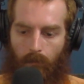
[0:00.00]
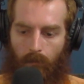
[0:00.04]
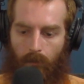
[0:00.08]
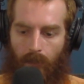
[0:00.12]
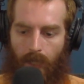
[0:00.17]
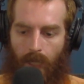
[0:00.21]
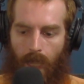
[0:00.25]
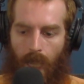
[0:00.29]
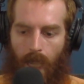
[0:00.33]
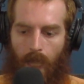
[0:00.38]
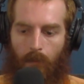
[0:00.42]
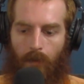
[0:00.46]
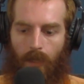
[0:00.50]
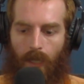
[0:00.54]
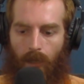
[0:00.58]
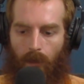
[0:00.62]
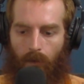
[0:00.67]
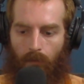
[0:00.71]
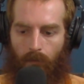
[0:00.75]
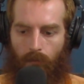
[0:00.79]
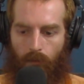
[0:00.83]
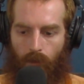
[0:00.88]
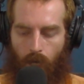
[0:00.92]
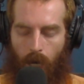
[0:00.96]

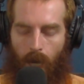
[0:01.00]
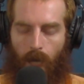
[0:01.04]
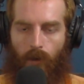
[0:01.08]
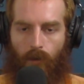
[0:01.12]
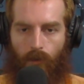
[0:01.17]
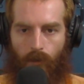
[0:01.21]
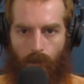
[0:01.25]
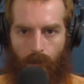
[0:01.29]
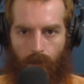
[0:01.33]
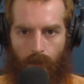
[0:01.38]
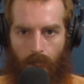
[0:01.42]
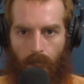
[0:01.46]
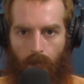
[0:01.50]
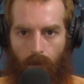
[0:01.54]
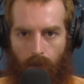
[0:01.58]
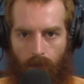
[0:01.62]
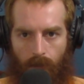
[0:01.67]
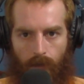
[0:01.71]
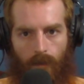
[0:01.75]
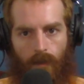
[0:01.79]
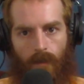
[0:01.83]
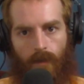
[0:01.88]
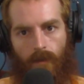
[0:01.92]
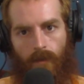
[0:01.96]
KBF Challenge
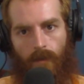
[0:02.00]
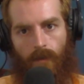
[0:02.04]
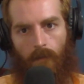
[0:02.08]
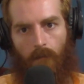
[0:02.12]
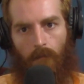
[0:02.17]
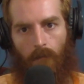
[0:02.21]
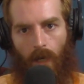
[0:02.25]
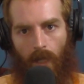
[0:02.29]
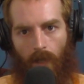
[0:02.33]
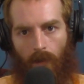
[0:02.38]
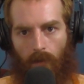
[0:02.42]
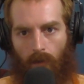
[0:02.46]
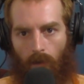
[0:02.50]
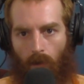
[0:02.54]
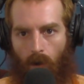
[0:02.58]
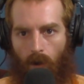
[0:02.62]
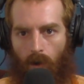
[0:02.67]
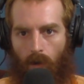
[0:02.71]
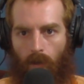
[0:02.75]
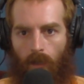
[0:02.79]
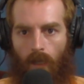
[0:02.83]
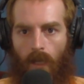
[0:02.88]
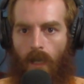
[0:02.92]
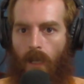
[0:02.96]
series. Since it's a month
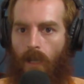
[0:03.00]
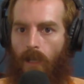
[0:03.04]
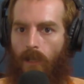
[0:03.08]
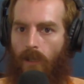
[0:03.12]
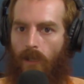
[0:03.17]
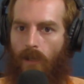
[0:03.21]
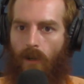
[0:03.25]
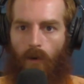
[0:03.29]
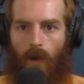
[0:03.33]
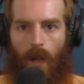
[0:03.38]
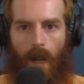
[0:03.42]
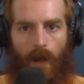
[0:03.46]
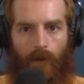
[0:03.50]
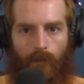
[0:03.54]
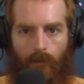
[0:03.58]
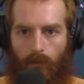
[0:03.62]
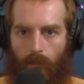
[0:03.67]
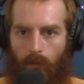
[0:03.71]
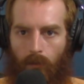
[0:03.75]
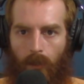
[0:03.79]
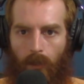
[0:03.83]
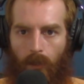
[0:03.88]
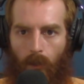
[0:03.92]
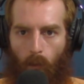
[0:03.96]
long, you don't have to
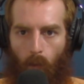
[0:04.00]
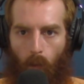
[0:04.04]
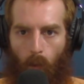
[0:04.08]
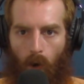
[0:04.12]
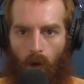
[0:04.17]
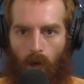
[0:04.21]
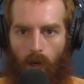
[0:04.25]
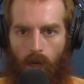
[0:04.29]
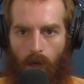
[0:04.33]
really worry